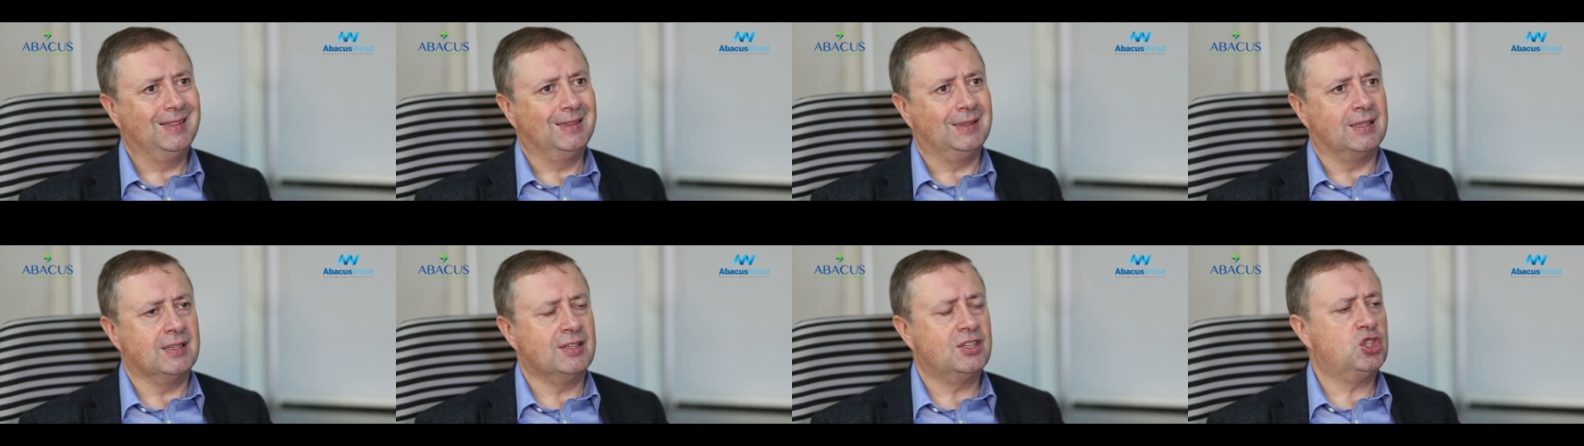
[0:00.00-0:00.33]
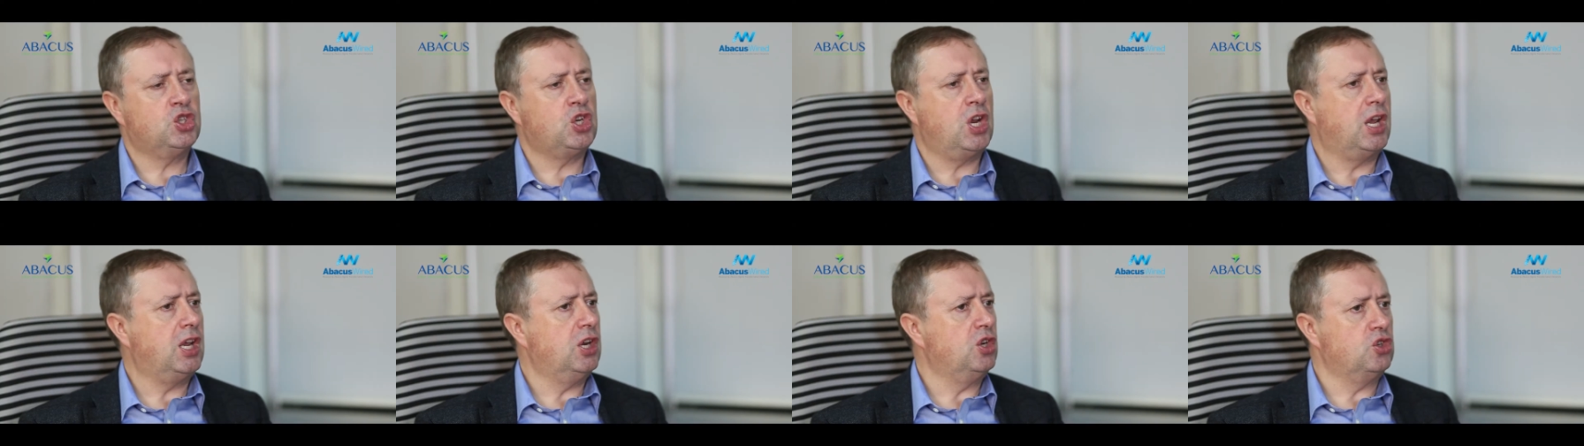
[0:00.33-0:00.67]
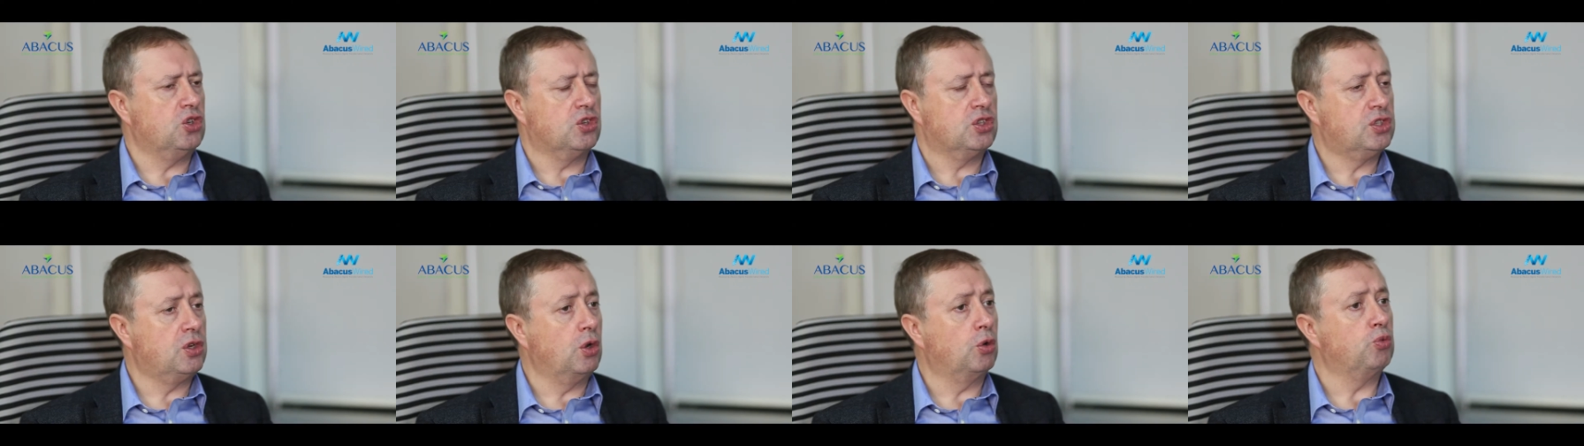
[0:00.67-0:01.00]
this
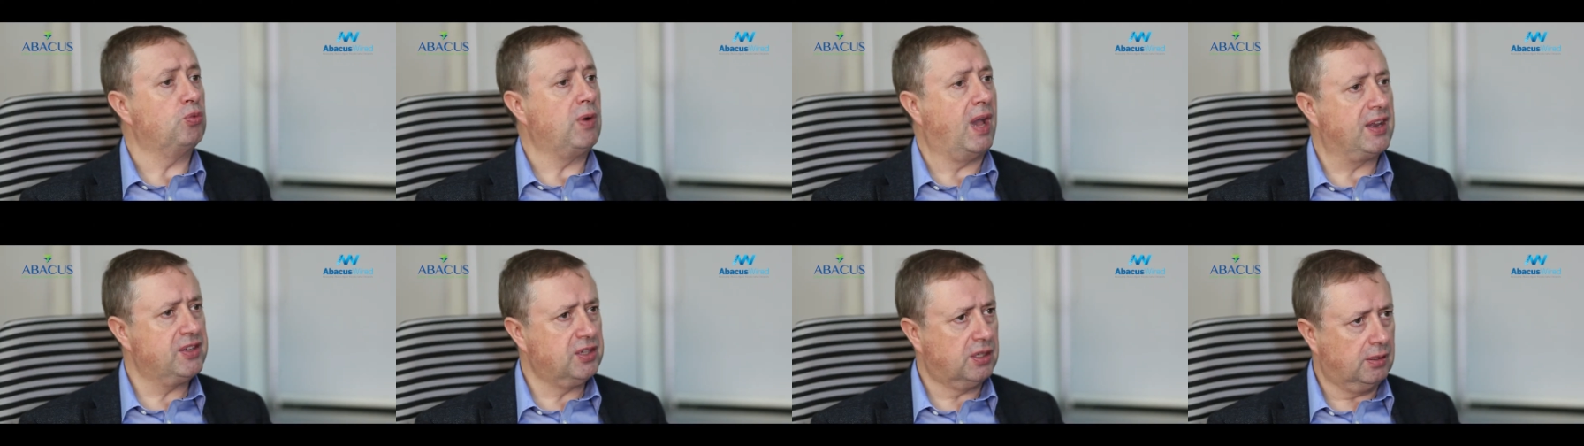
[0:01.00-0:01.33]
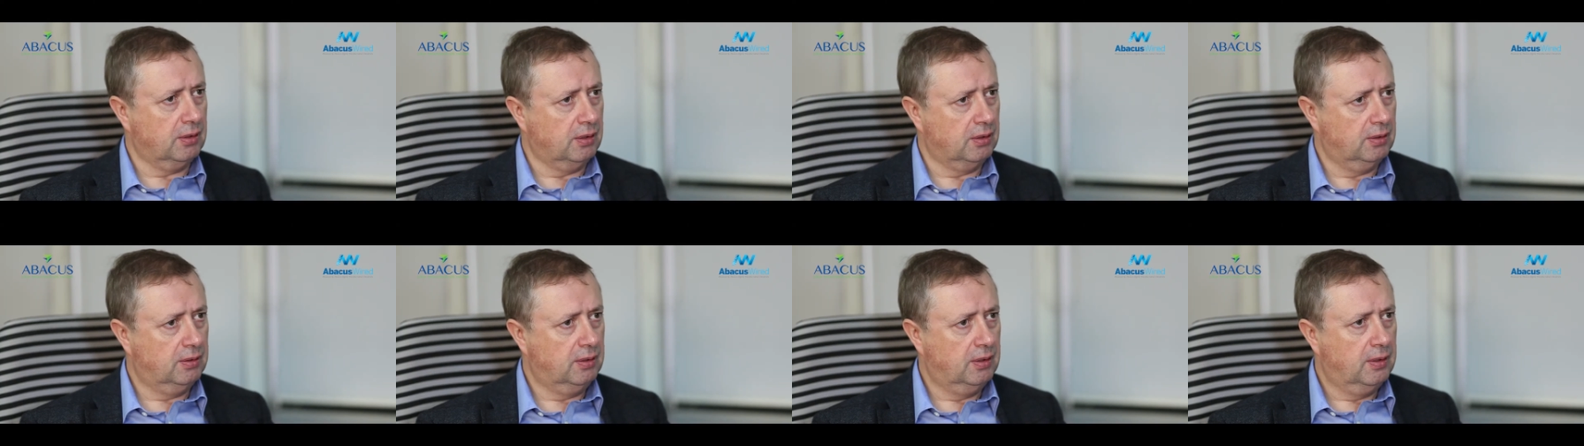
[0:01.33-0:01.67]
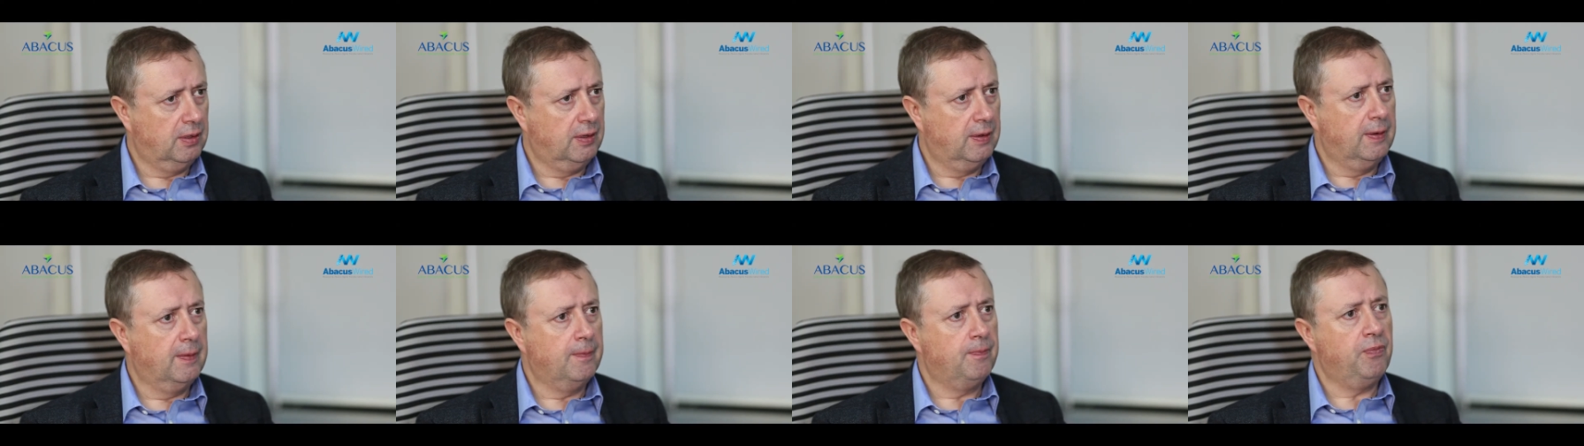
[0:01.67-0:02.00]
change is so radical
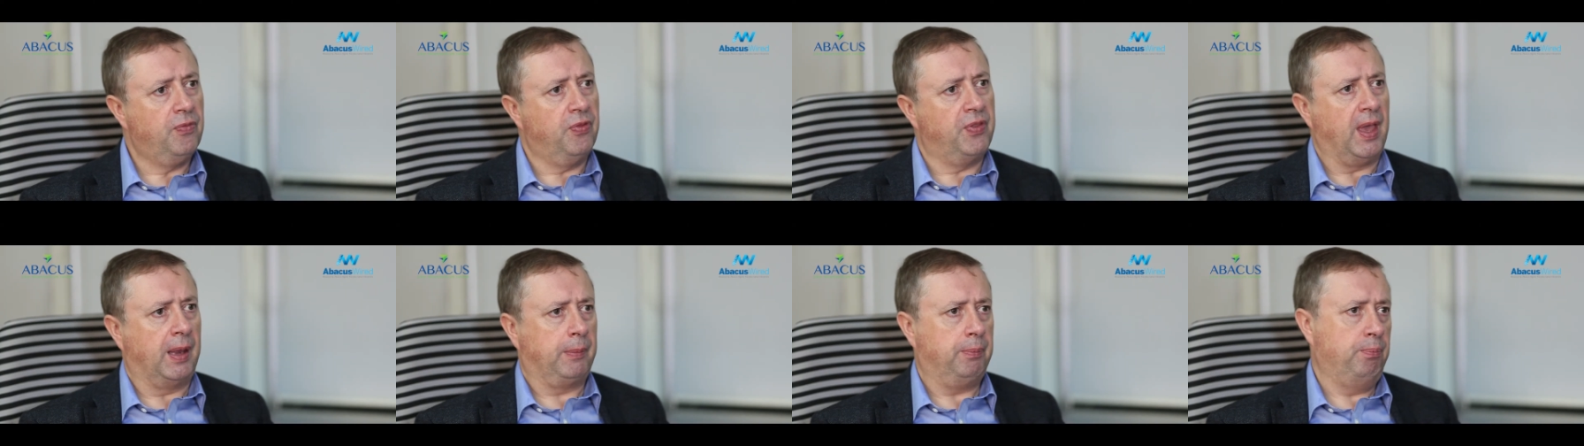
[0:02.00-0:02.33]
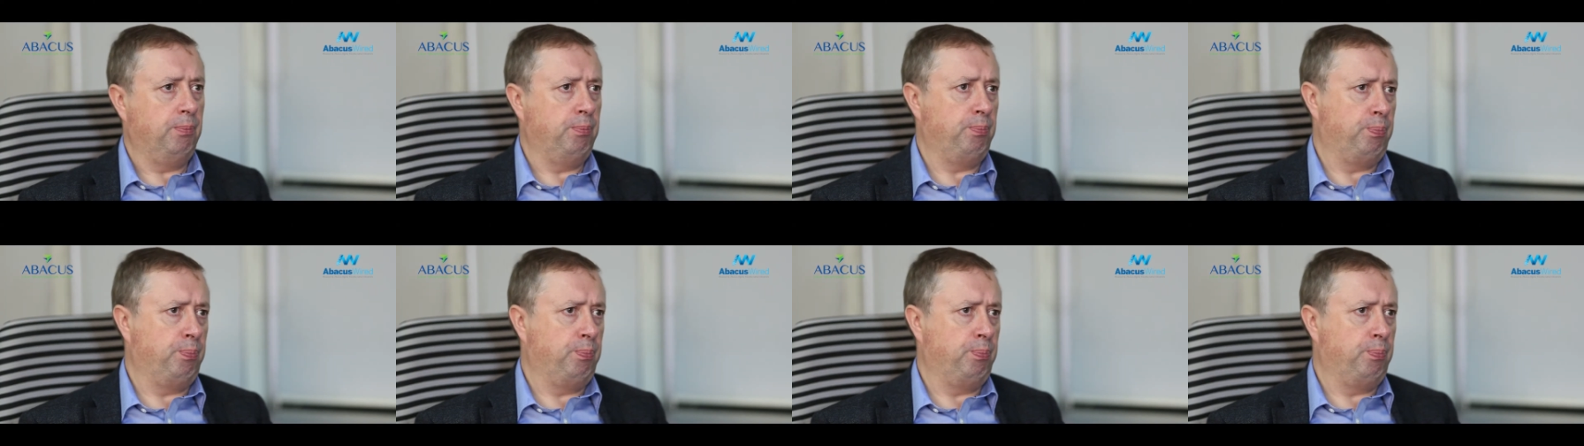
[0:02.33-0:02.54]
that